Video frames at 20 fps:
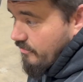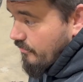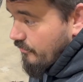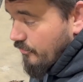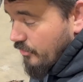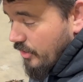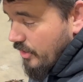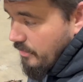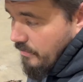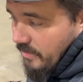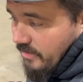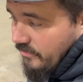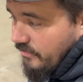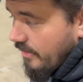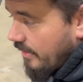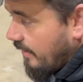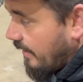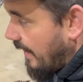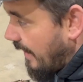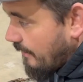for any reason
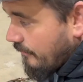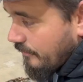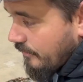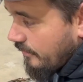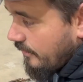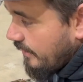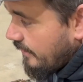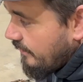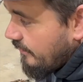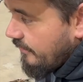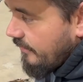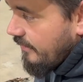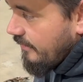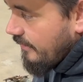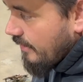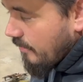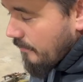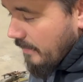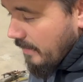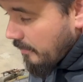I'll have to take the seats
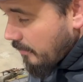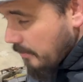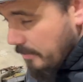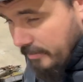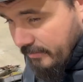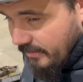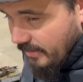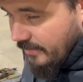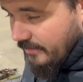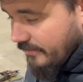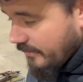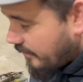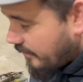out, maybe besides to